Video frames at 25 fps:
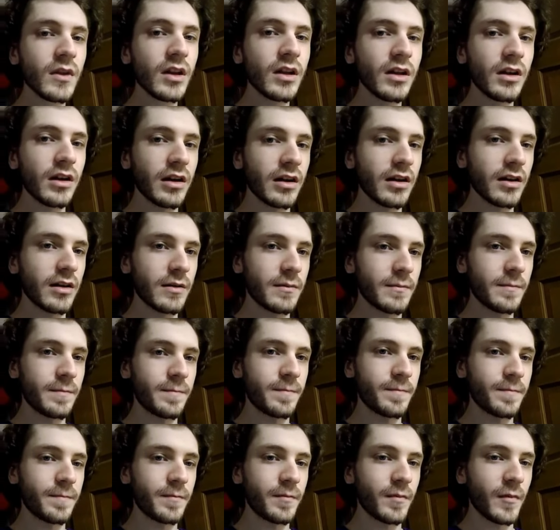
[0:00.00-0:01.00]

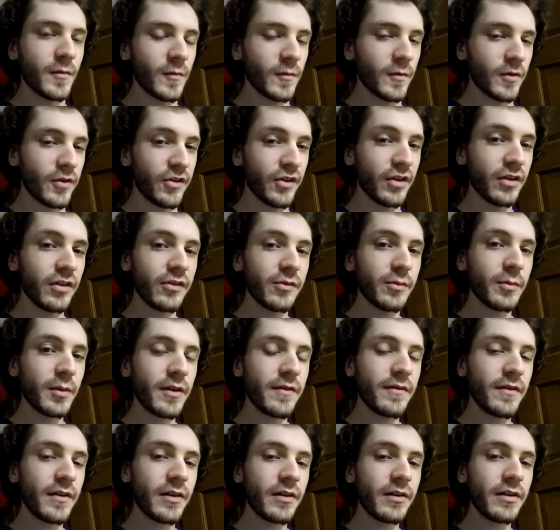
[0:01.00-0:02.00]
The results may
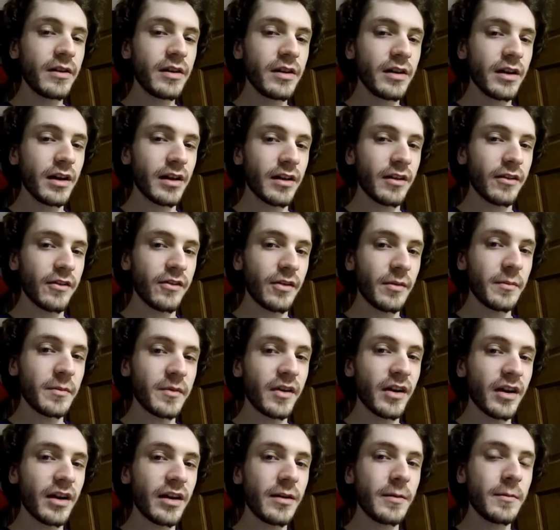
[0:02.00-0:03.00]
vary, and
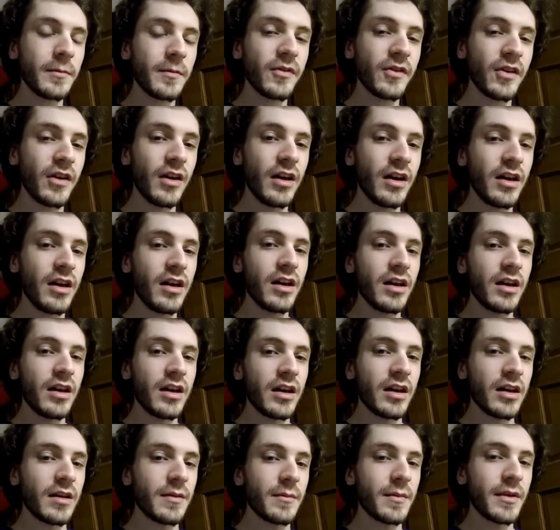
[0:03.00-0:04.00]
sometimes
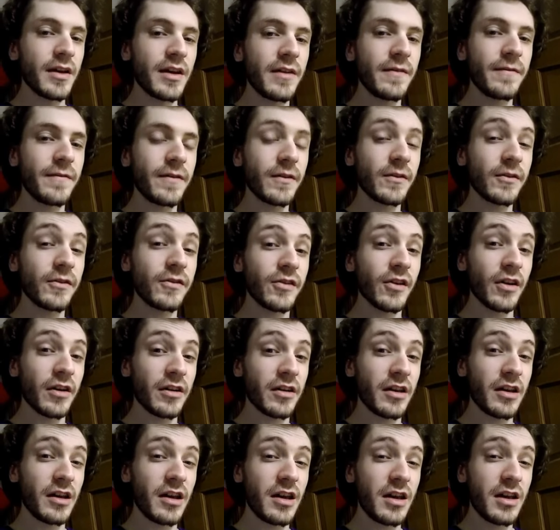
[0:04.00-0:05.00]
it may feel
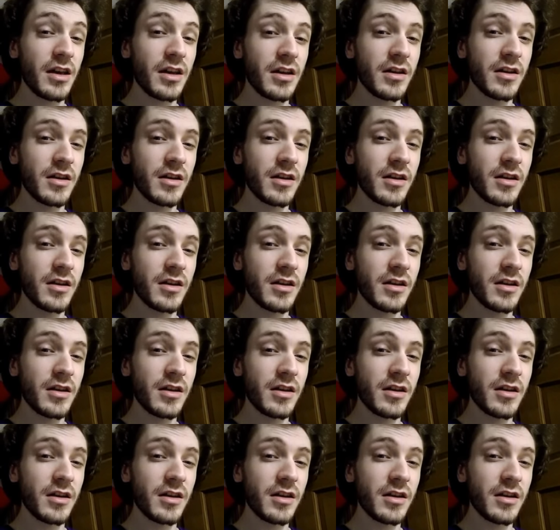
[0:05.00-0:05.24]
sucky.